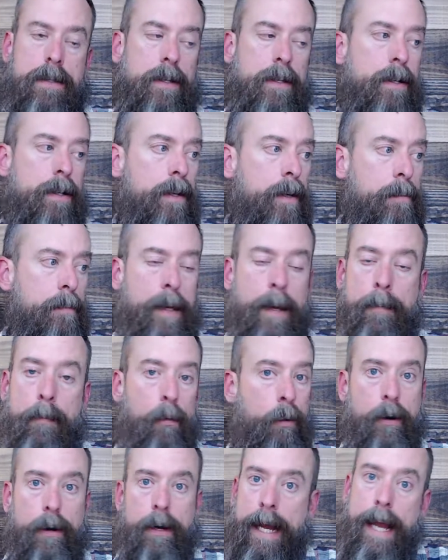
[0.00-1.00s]
People
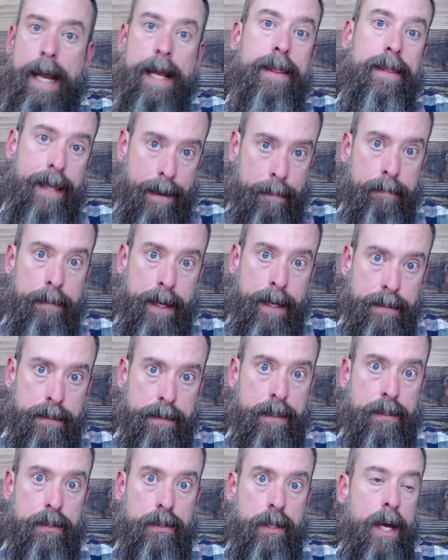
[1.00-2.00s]
will hate that
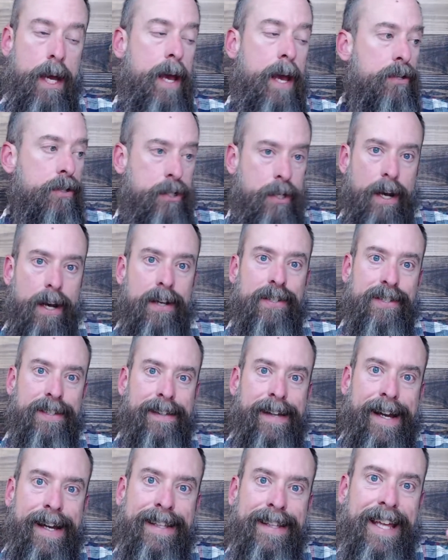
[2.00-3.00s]
message, just
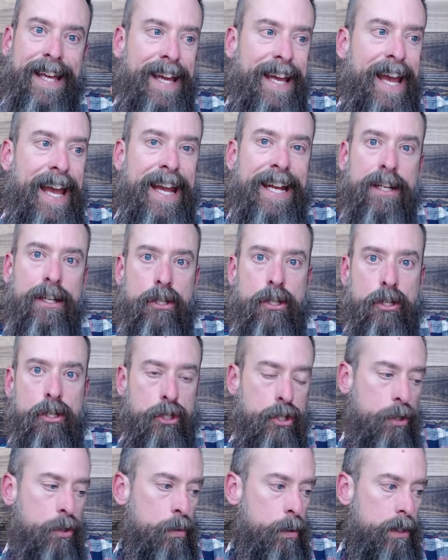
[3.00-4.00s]
like they hated
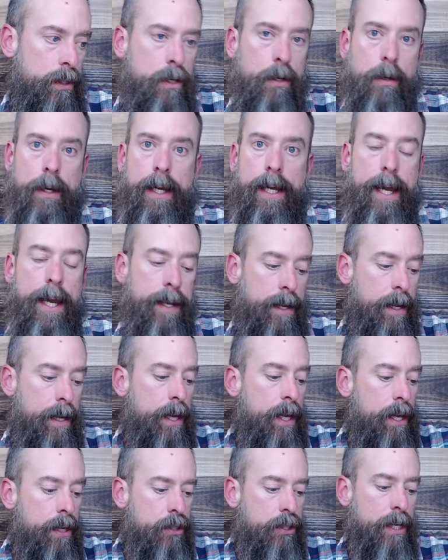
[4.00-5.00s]
Yeshua doing it,
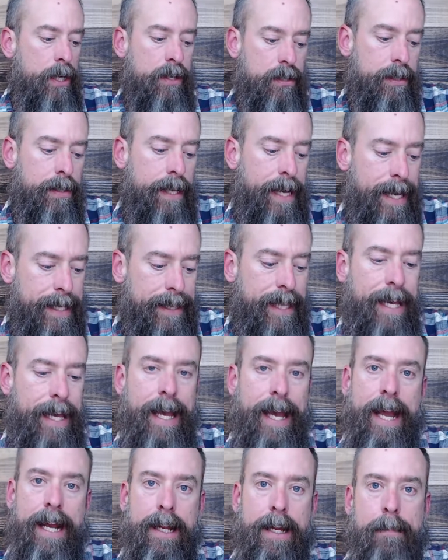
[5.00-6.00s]
just like they
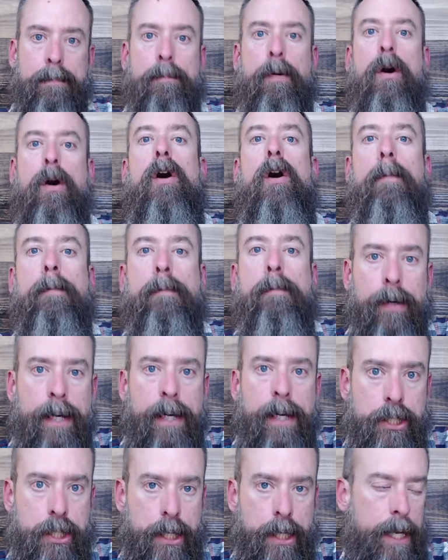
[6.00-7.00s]
hated Paul
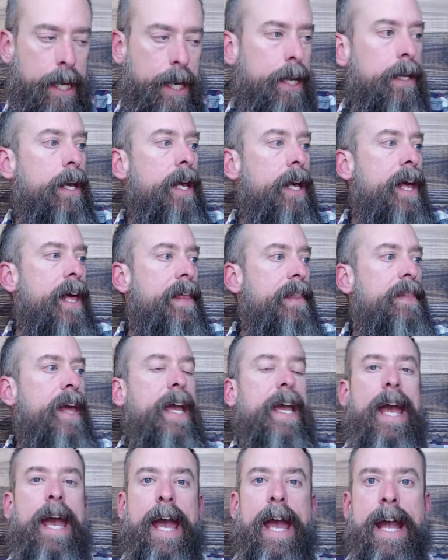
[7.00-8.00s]
preaching it. They
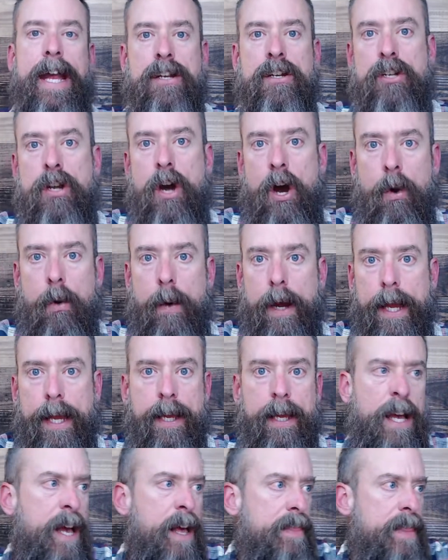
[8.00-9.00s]
hate knowing
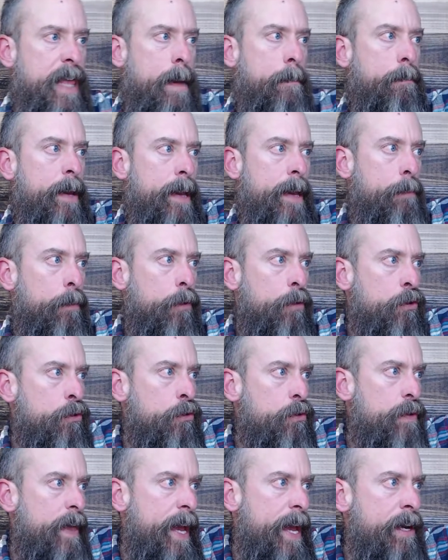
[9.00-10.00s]
that people who
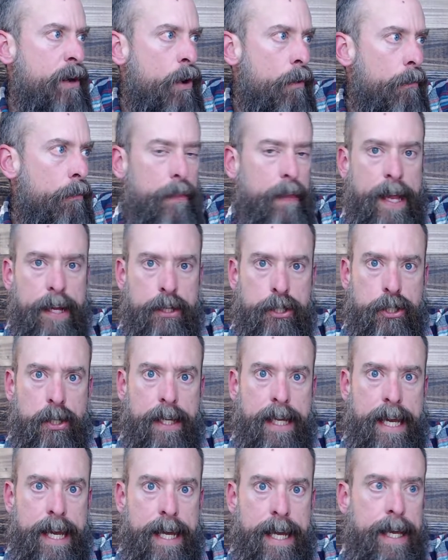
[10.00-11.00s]
they don't think should
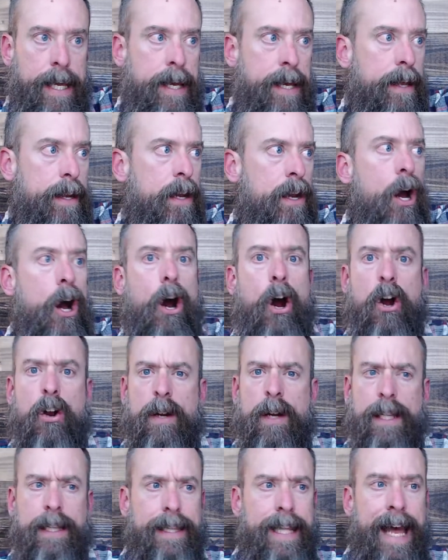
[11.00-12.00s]
get in are
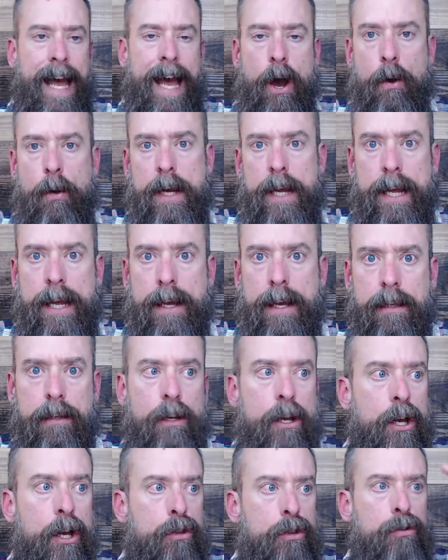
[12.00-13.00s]
allowed in
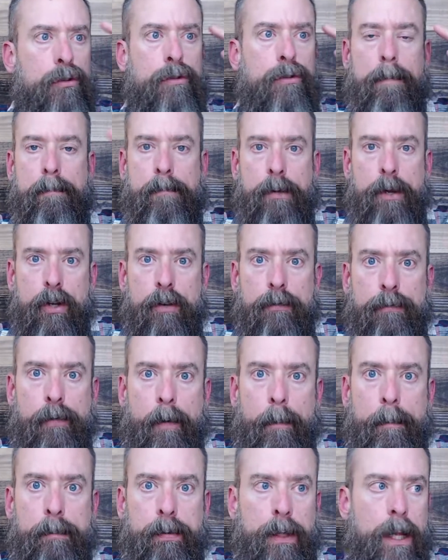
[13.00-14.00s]
through the beautiful
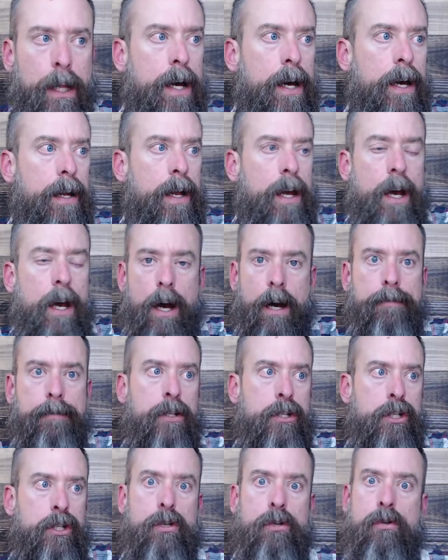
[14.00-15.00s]
blood of
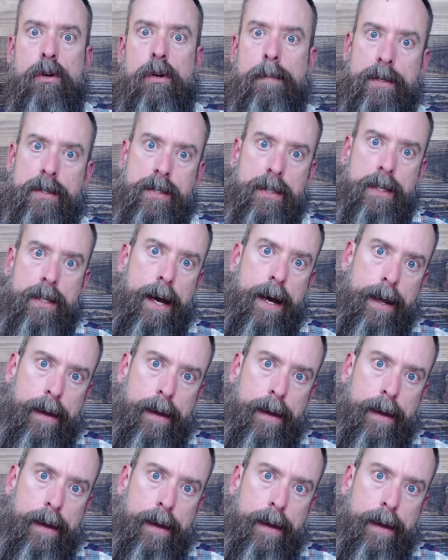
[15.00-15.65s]
Yeshua Messiah.